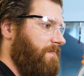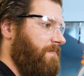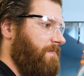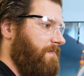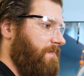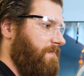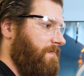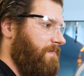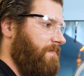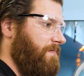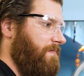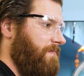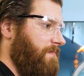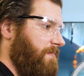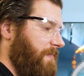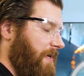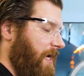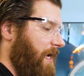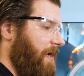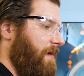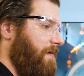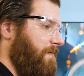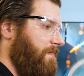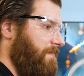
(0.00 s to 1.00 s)

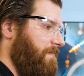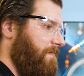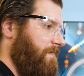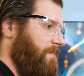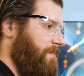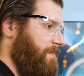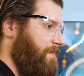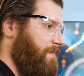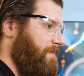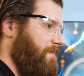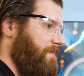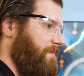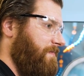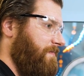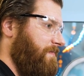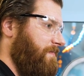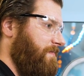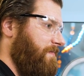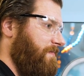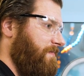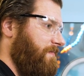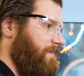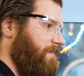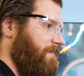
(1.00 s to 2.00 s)

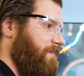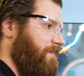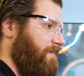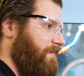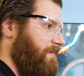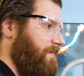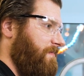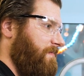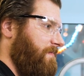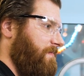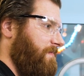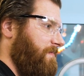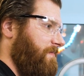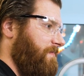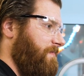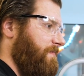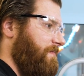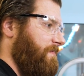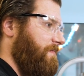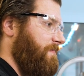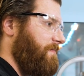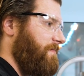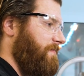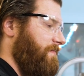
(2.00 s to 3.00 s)

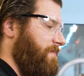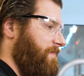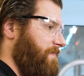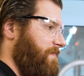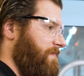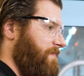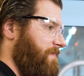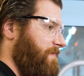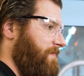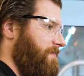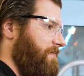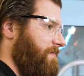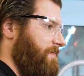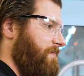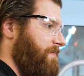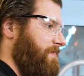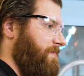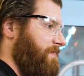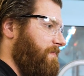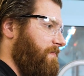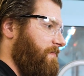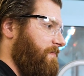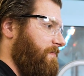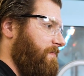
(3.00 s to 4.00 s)

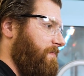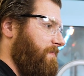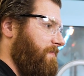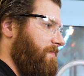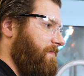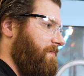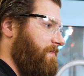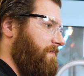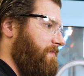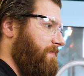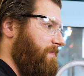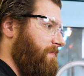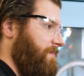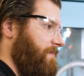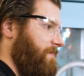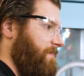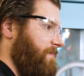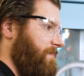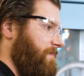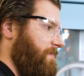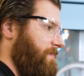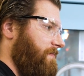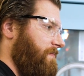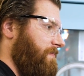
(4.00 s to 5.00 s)

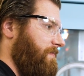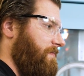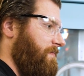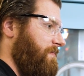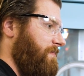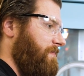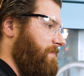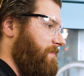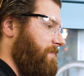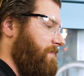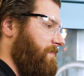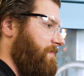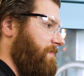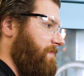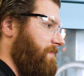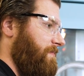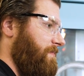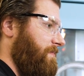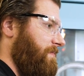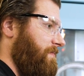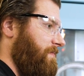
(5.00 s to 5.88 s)
No words are spoken by the person on screen.